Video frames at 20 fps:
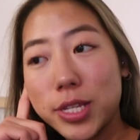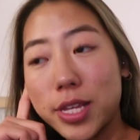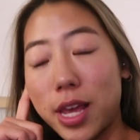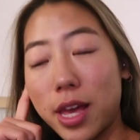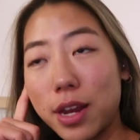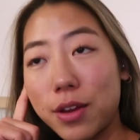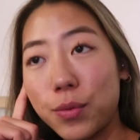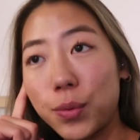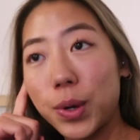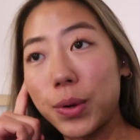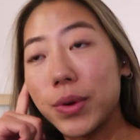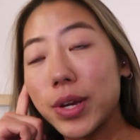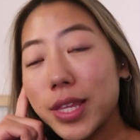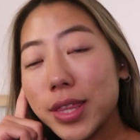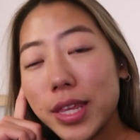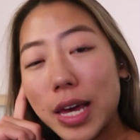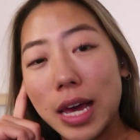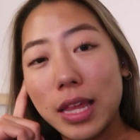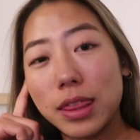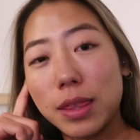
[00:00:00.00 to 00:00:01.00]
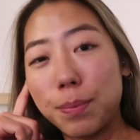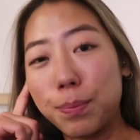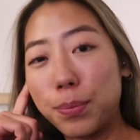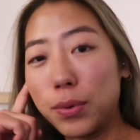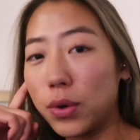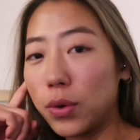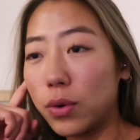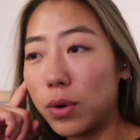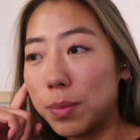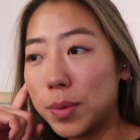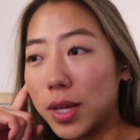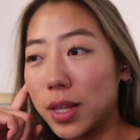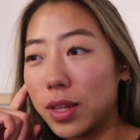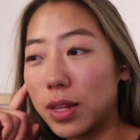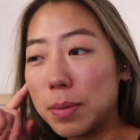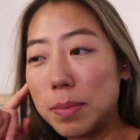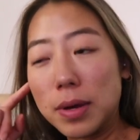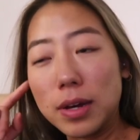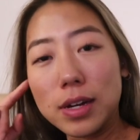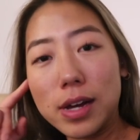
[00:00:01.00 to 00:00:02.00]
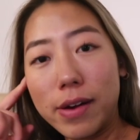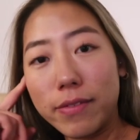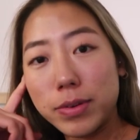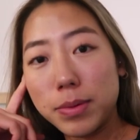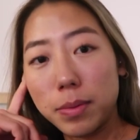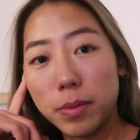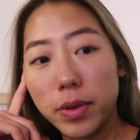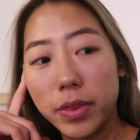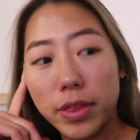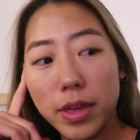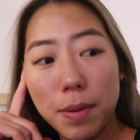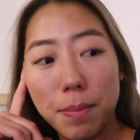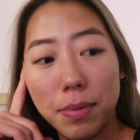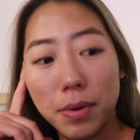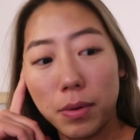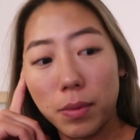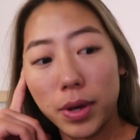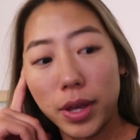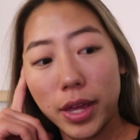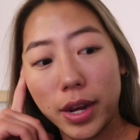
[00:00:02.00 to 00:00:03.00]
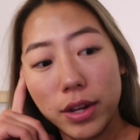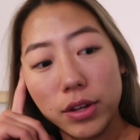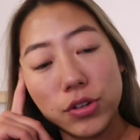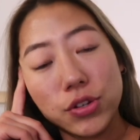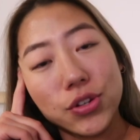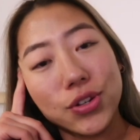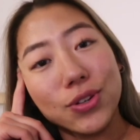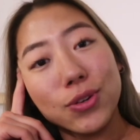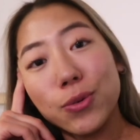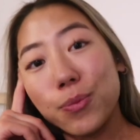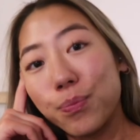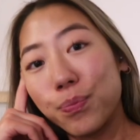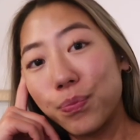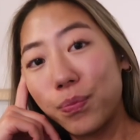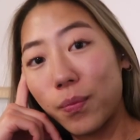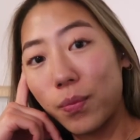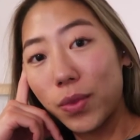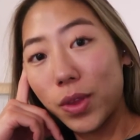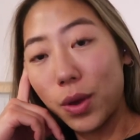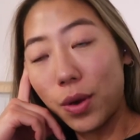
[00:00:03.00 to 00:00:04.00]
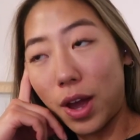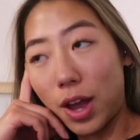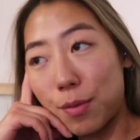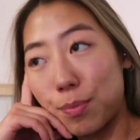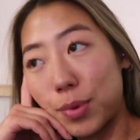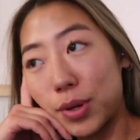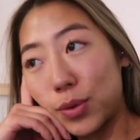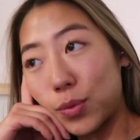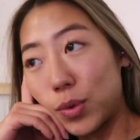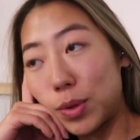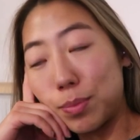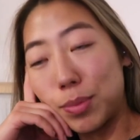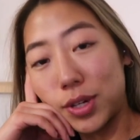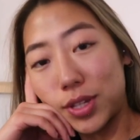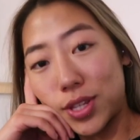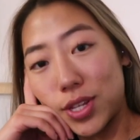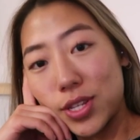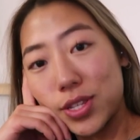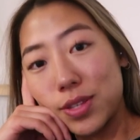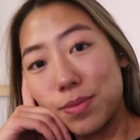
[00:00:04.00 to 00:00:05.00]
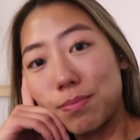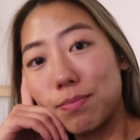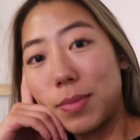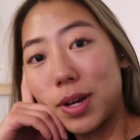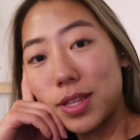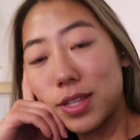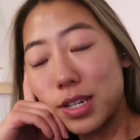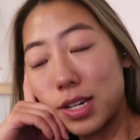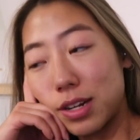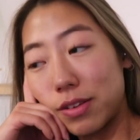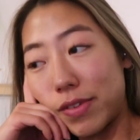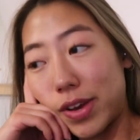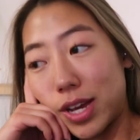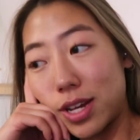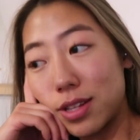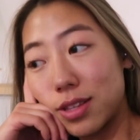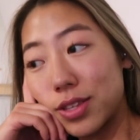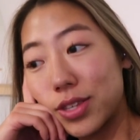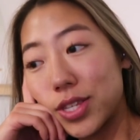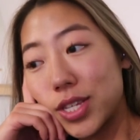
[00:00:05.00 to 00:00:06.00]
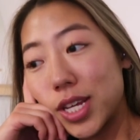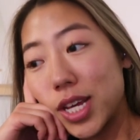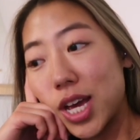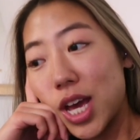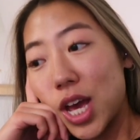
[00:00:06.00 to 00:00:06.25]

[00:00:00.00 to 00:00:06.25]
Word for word: just kind of worried that the boot will be a little bit uncomfortable with it, but what can I do? We booked this months in advance.